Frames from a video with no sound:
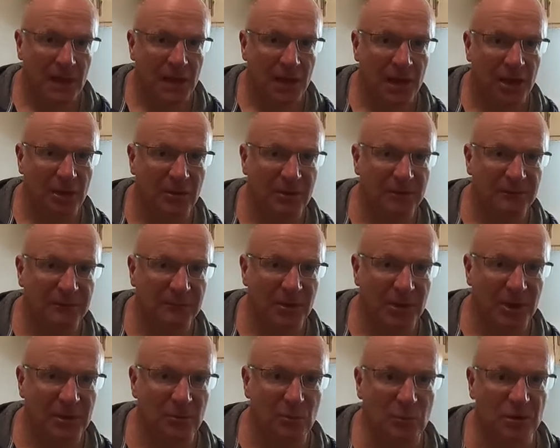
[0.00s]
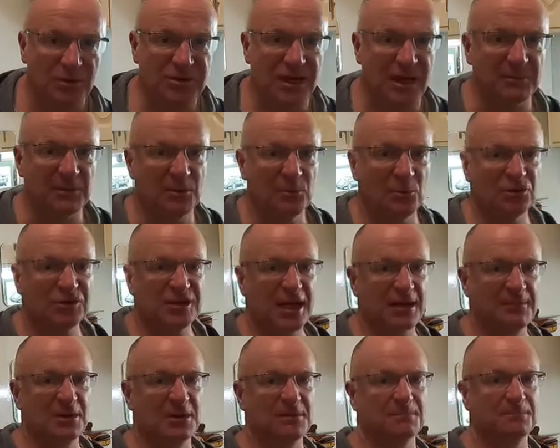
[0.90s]
Hello everybody, what's
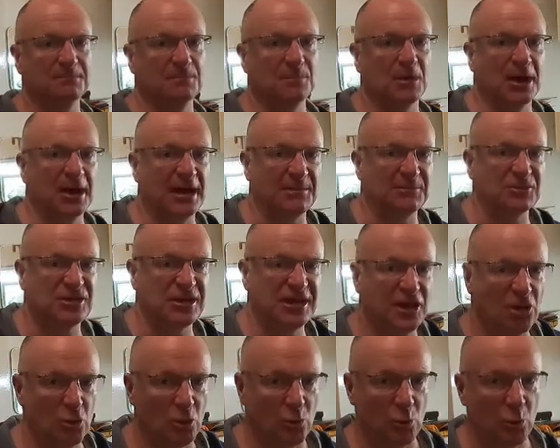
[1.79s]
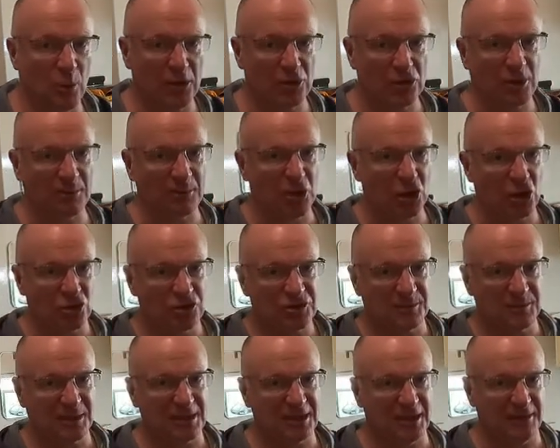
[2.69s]
happening, My name's Neil, welcome along
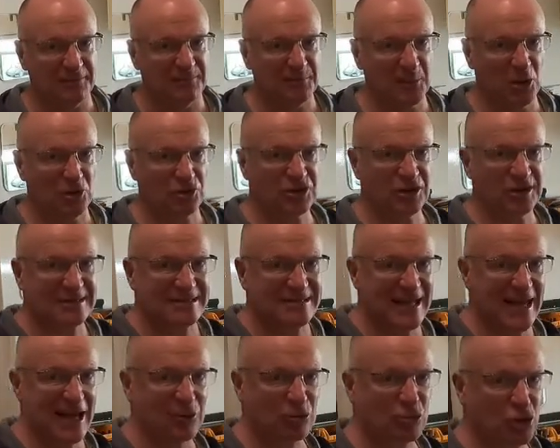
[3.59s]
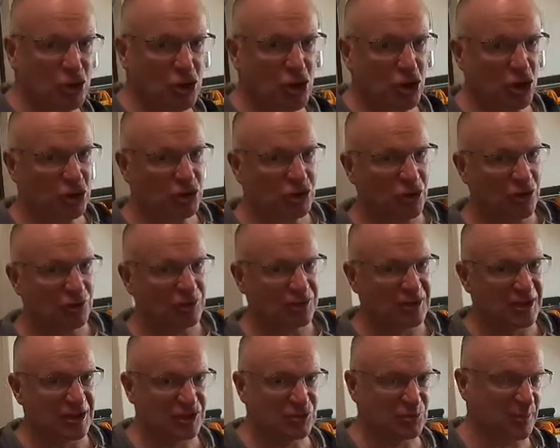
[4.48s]
to Midlife Motors. Now, good
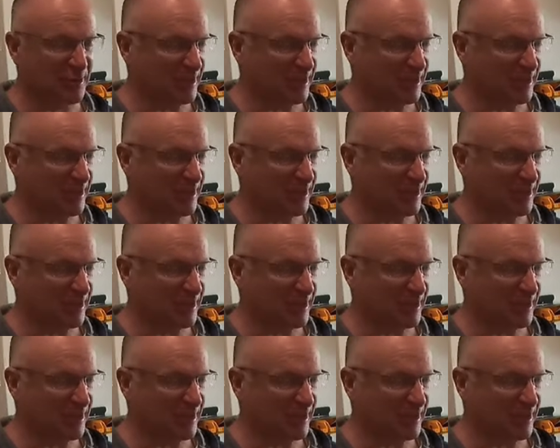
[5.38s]
news this